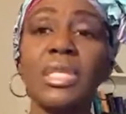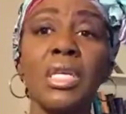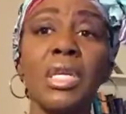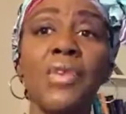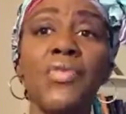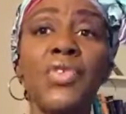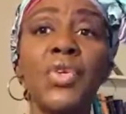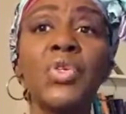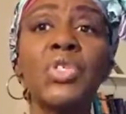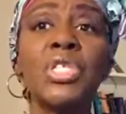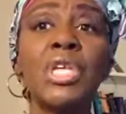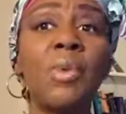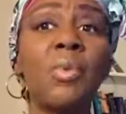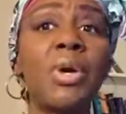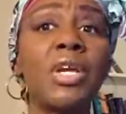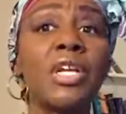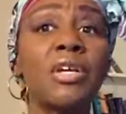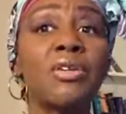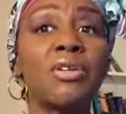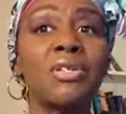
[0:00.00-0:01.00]
If you're
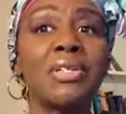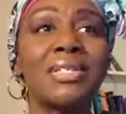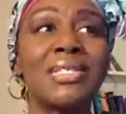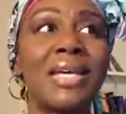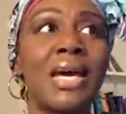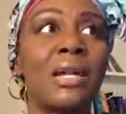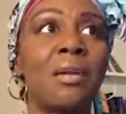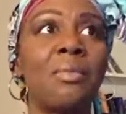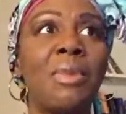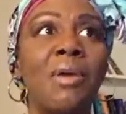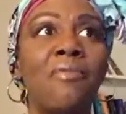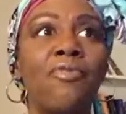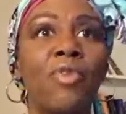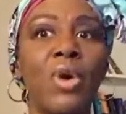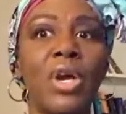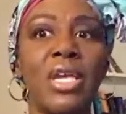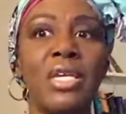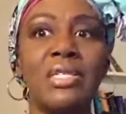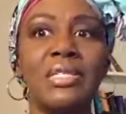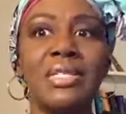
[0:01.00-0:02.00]
someone under the sound of my
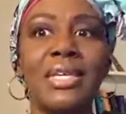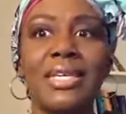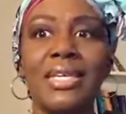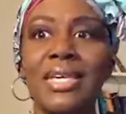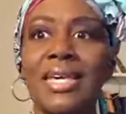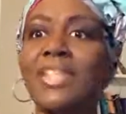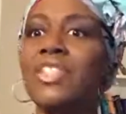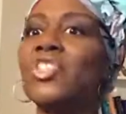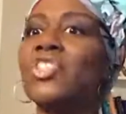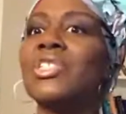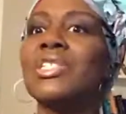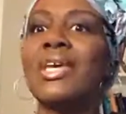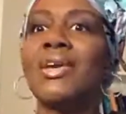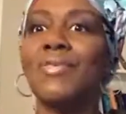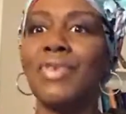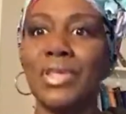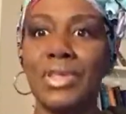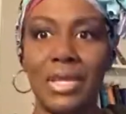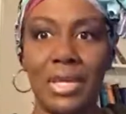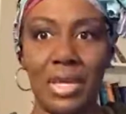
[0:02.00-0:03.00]
voice that catches
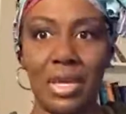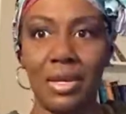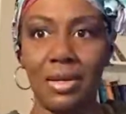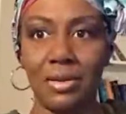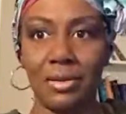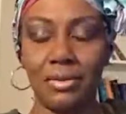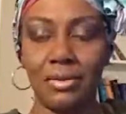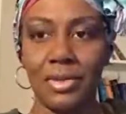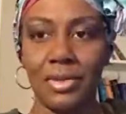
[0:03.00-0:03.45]
everything,